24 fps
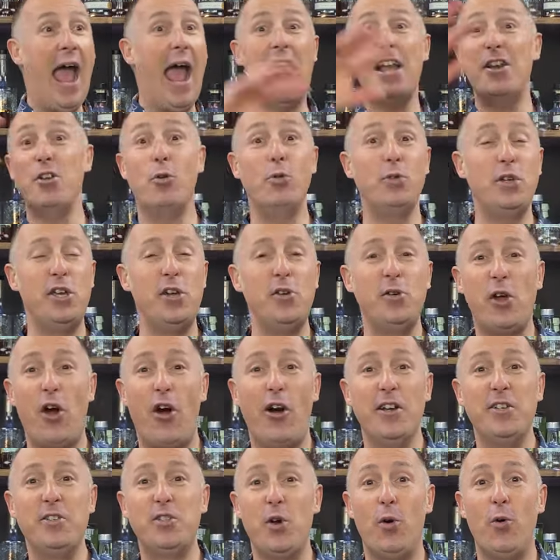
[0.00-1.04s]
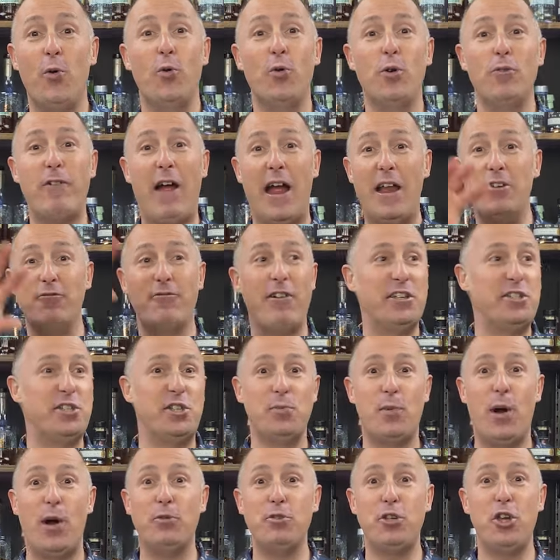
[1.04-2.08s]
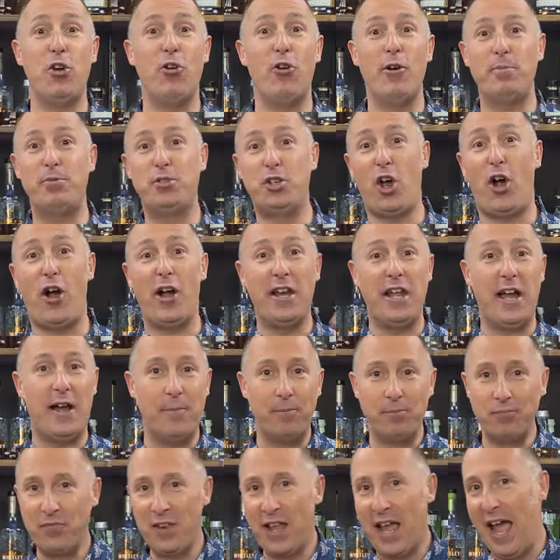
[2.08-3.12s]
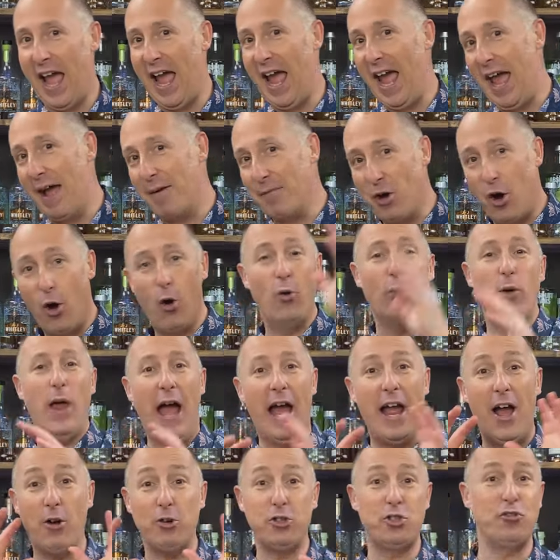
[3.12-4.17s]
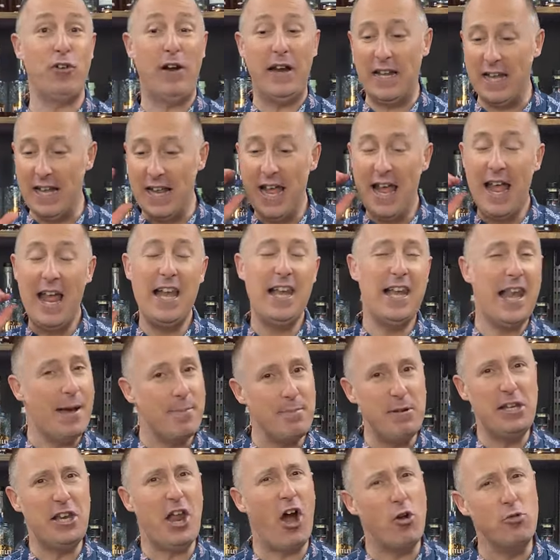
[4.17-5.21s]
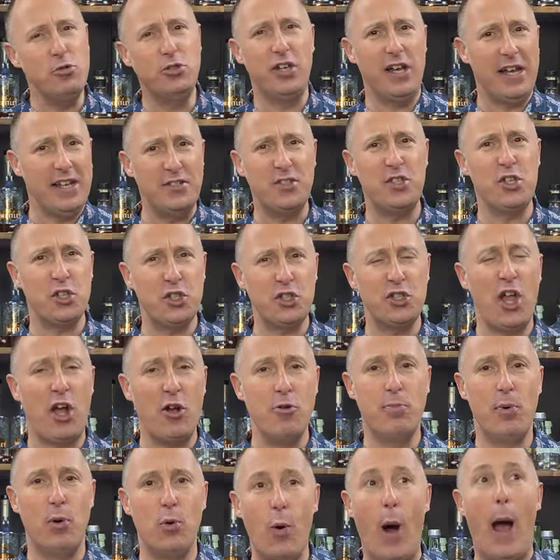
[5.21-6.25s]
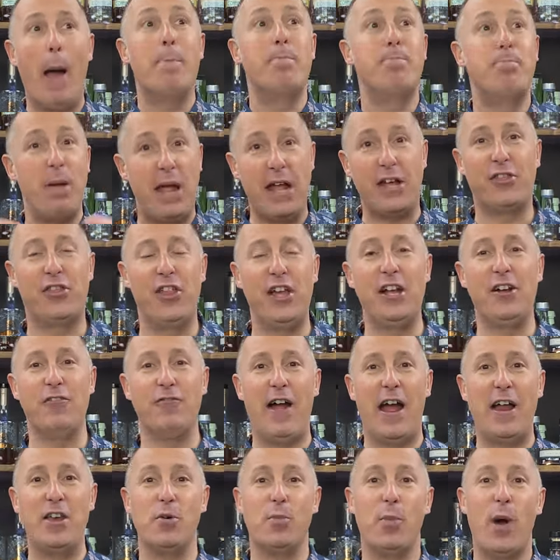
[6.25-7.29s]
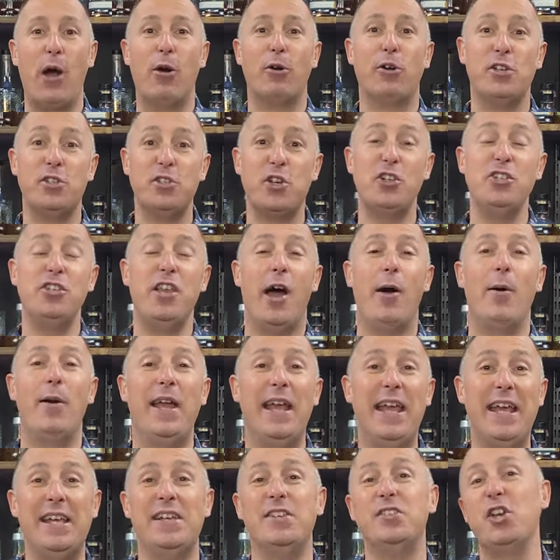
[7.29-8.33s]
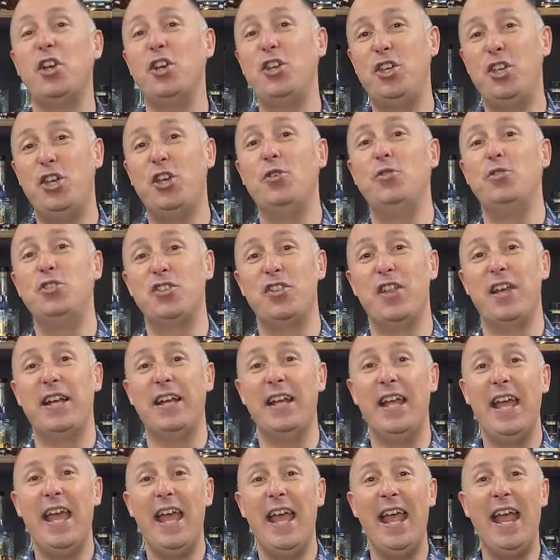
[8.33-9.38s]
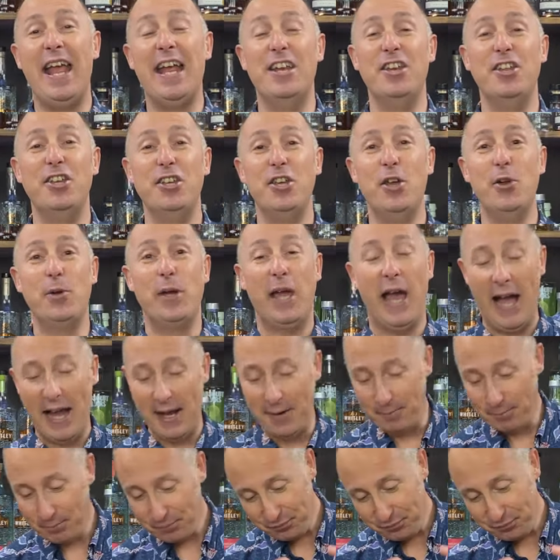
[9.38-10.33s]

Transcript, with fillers: and all you guys all around the rest of the world, Europe, China, um, all that, Australia. Let me know, is the snowball a big thing around the world? Because I know it is a huge thing in the UK.